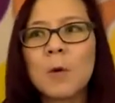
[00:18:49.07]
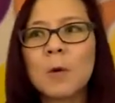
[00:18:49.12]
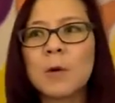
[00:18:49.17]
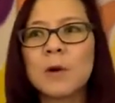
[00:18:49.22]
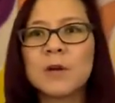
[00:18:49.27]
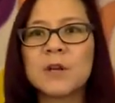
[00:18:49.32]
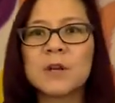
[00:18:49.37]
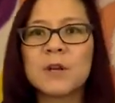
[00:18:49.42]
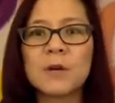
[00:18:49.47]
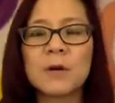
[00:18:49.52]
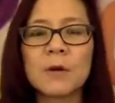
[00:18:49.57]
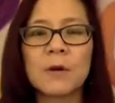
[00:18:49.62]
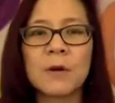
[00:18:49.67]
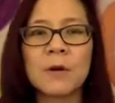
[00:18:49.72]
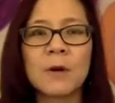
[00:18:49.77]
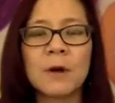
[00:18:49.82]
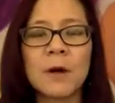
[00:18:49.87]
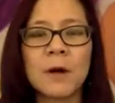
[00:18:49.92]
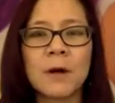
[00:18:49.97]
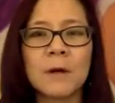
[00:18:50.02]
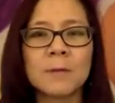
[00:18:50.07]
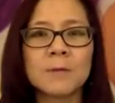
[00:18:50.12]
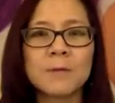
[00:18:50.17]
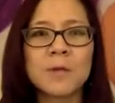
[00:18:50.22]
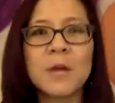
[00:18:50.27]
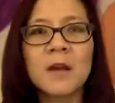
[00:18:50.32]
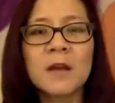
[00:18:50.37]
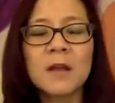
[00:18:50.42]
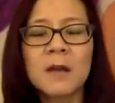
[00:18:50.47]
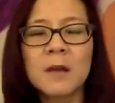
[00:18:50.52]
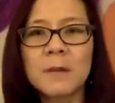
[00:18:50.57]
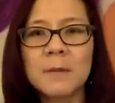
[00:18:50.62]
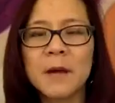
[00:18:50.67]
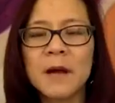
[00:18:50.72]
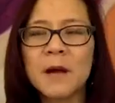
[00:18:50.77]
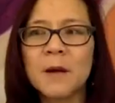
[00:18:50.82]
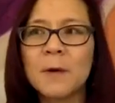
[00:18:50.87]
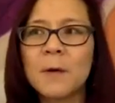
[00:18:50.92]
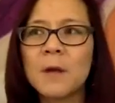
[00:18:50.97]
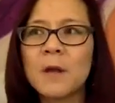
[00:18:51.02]
when you're talking
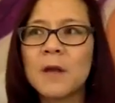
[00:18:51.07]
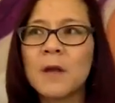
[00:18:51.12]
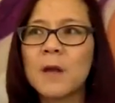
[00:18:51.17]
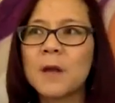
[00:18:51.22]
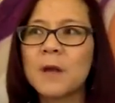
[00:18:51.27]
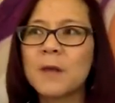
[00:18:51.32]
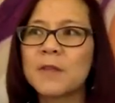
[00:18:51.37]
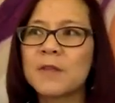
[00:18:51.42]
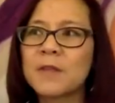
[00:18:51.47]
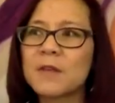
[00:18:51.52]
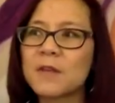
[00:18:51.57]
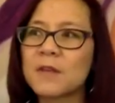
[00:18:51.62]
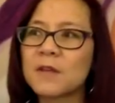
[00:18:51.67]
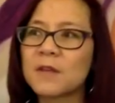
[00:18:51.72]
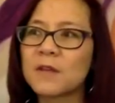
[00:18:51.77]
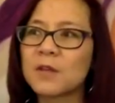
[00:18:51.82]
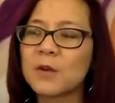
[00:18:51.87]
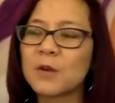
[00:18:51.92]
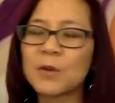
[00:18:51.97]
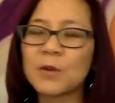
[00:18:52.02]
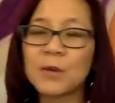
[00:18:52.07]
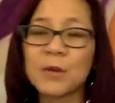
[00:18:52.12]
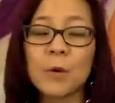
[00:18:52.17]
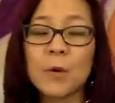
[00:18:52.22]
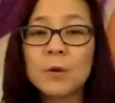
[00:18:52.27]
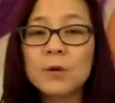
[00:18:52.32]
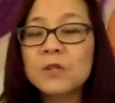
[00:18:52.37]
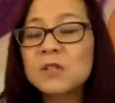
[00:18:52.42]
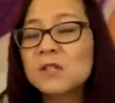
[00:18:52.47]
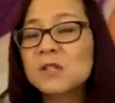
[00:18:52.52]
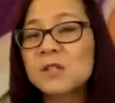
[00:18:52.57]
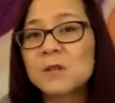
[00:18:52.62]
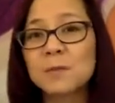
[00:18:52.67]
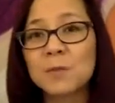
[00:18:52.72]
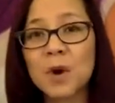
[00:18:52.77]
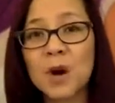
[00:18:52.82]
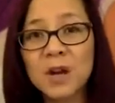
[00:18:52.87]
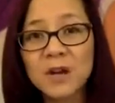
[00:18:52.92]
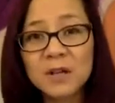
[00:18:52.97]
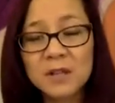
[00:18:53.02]
about the courses and
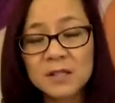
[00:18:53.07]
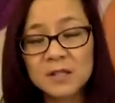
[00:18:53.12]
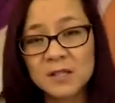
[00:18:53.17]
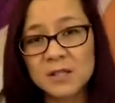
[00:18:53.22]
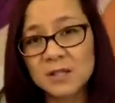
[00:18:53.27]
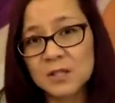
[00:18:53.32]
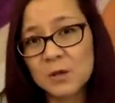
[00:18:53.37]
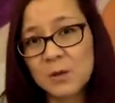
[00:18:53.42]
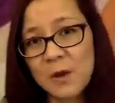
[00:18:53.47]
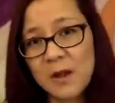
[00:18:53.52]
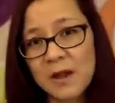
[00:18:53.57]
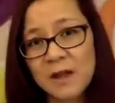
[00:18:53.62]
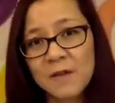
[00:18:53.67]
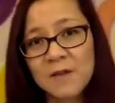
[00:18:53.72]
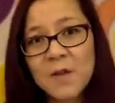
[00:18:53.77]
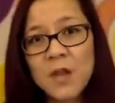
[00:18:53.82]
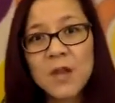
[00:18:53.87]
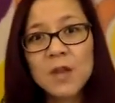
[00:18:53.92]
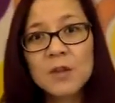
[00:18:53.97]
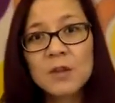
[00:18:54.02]
products that you have.